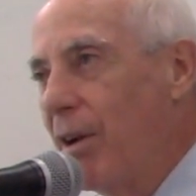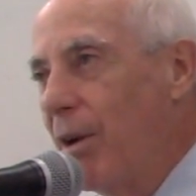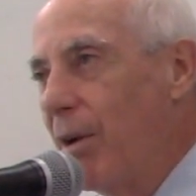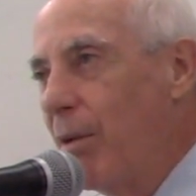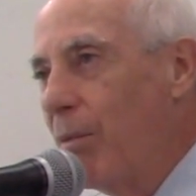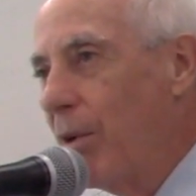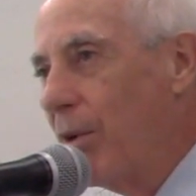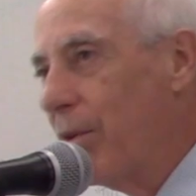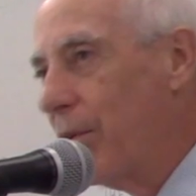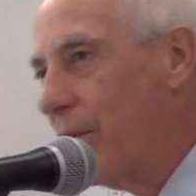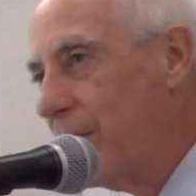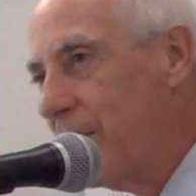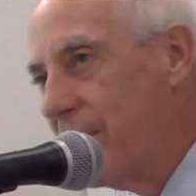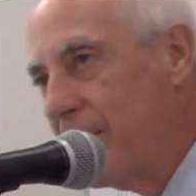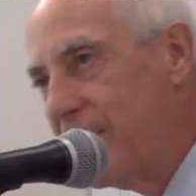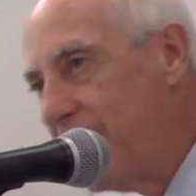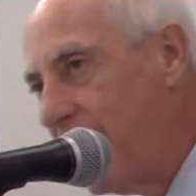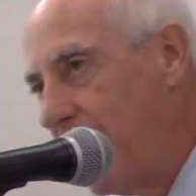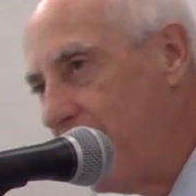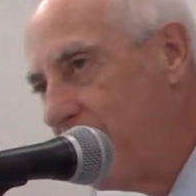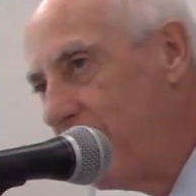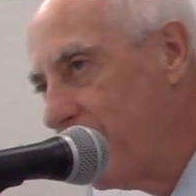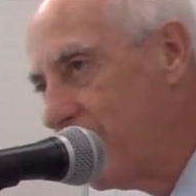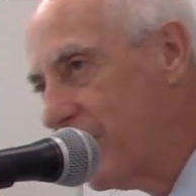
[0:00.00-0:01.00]
where the
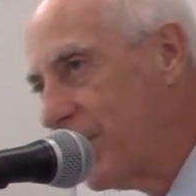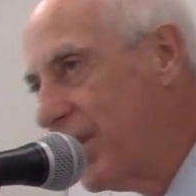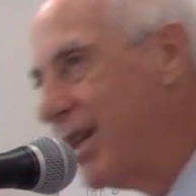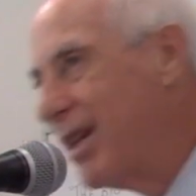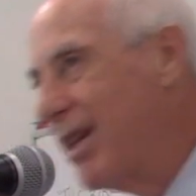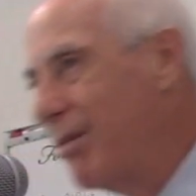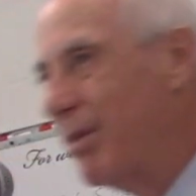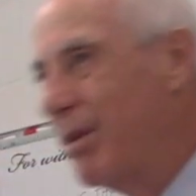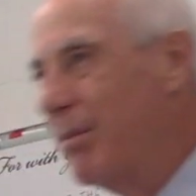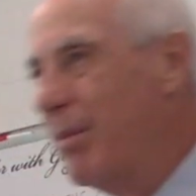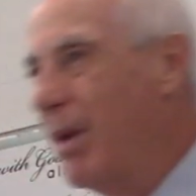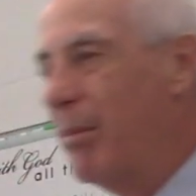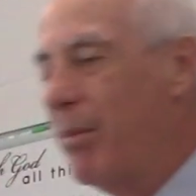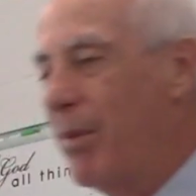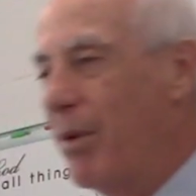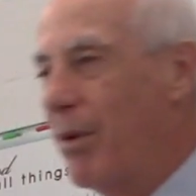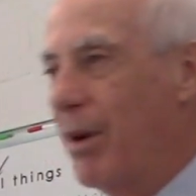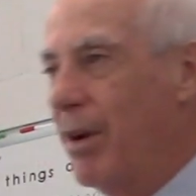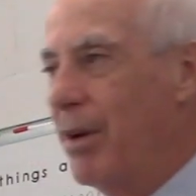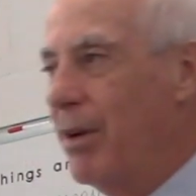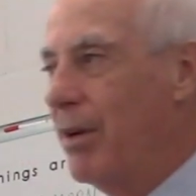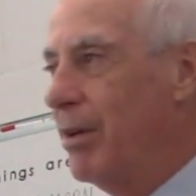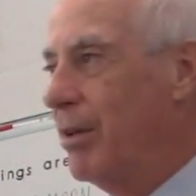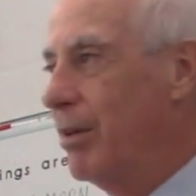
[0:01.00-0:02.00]
disciples didn't remember
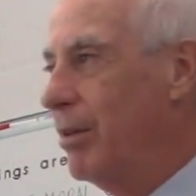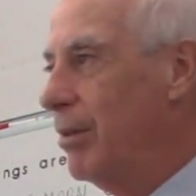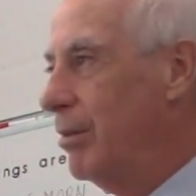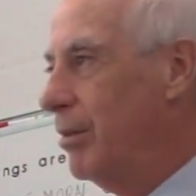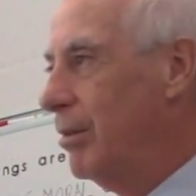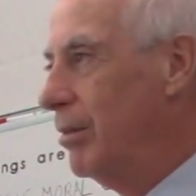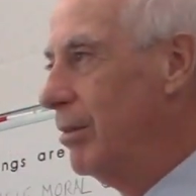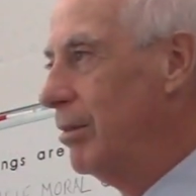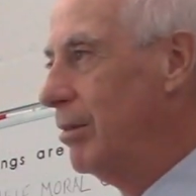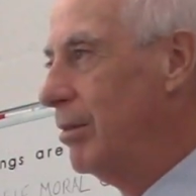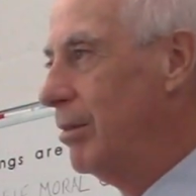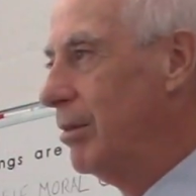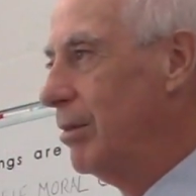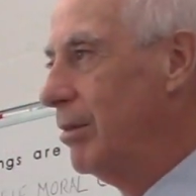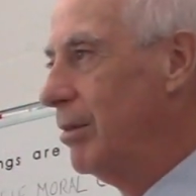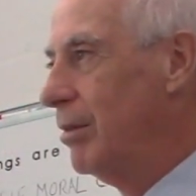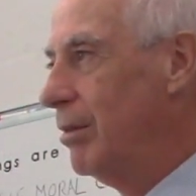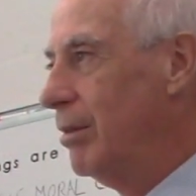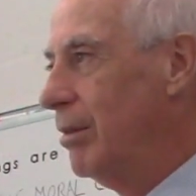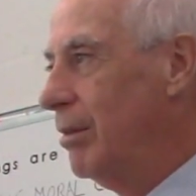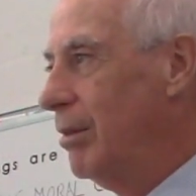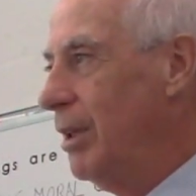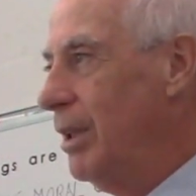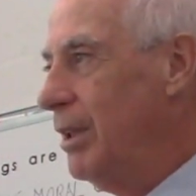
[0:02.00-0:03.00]

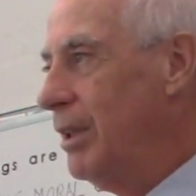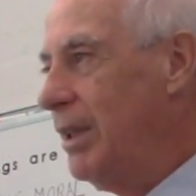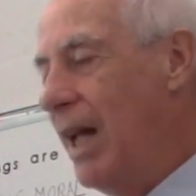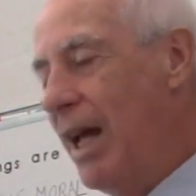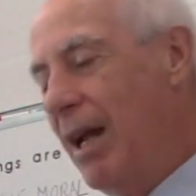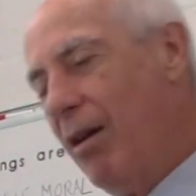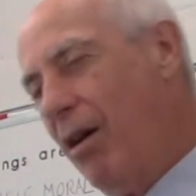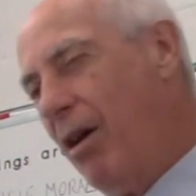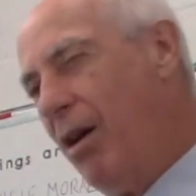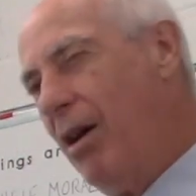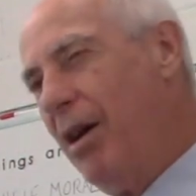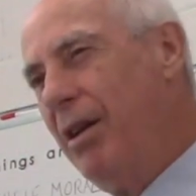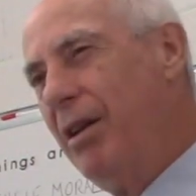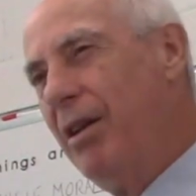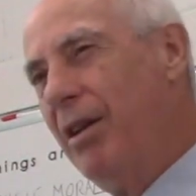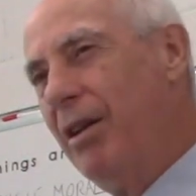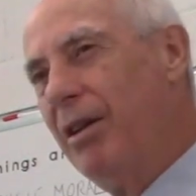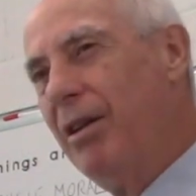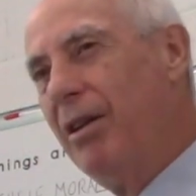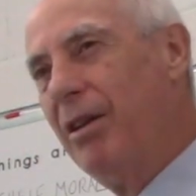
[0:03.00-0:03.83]
it. Isn't that odd?